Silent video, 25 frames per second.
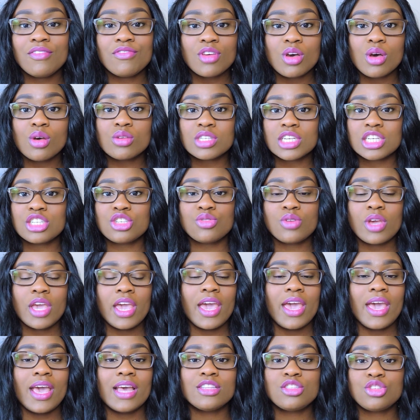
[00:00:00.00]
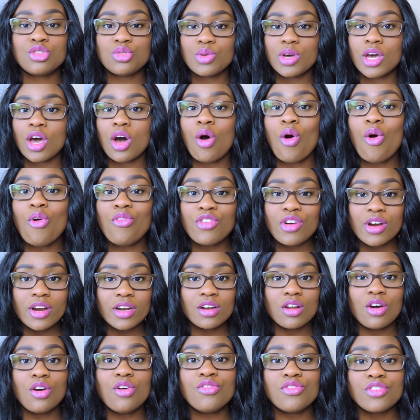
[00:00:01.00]
of those as you can. Do it over
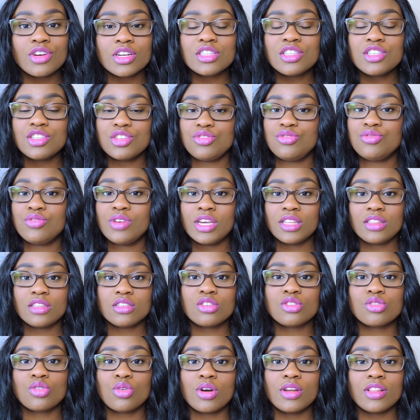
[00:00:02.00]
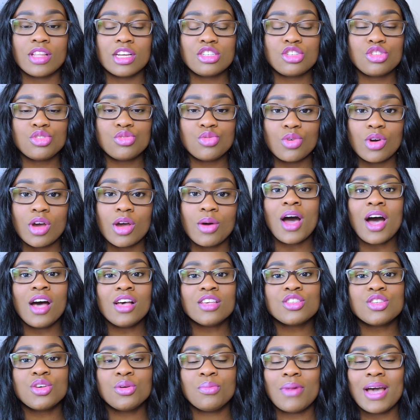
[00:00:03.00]
and over until you get the score that you want.
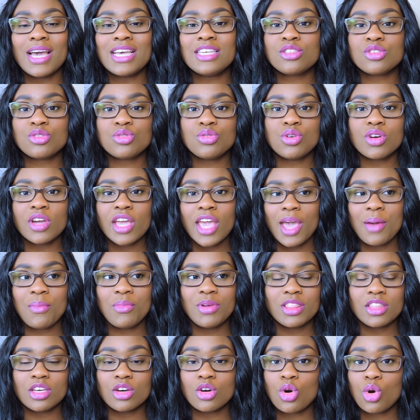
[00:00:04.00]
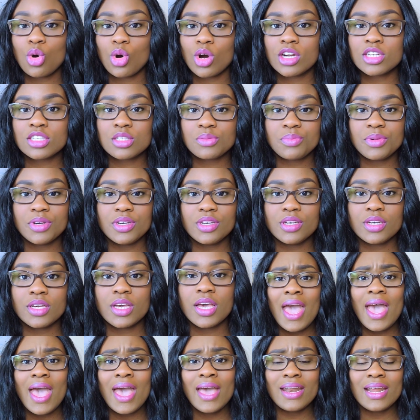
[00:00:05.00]
Also, my school came with a course
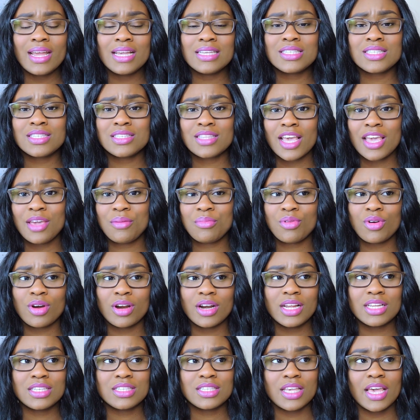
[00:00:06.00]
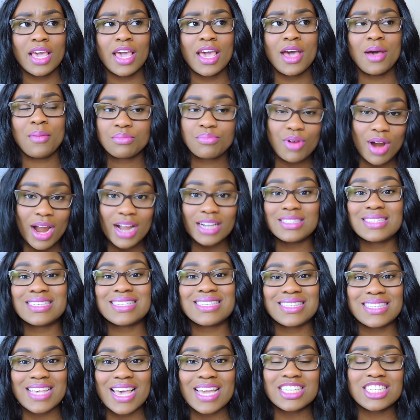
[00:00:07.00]
book, had a state board exam
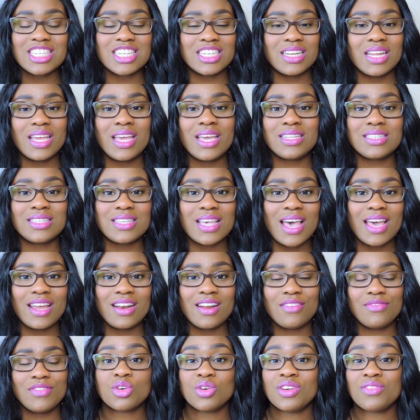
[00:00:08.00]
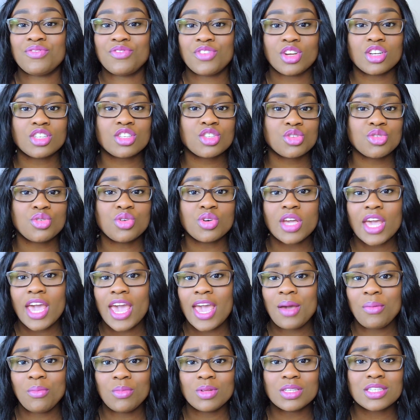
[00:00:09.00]
practice section inside of it. So if your school
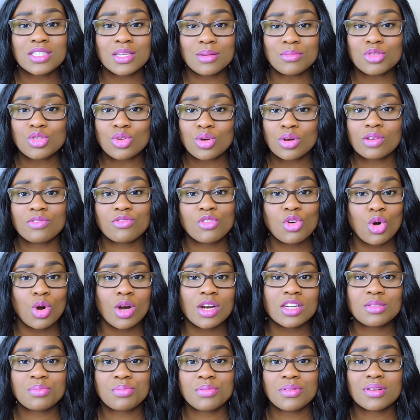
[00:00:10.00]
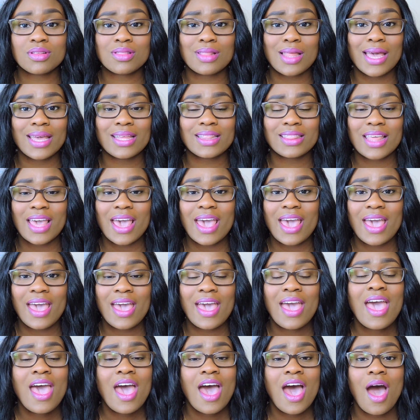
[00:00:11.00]
came with some sort of course book like
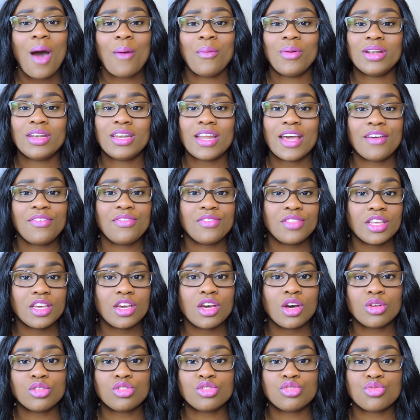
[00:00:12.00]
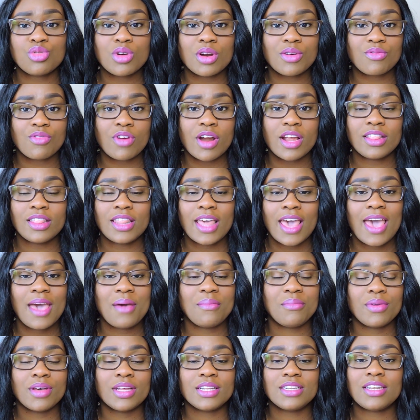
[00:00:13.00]
that, I would definitely go through and run
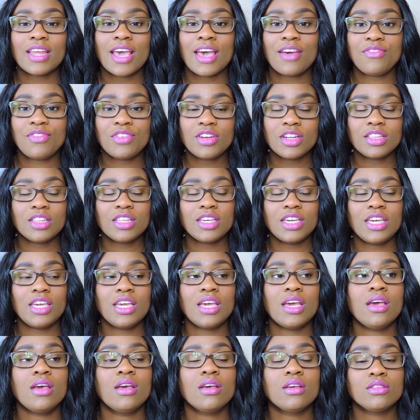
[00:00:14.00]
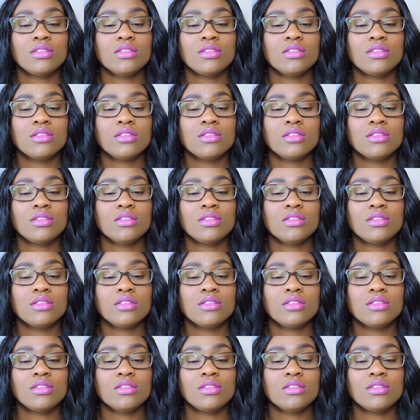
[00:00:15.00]
that, but definitely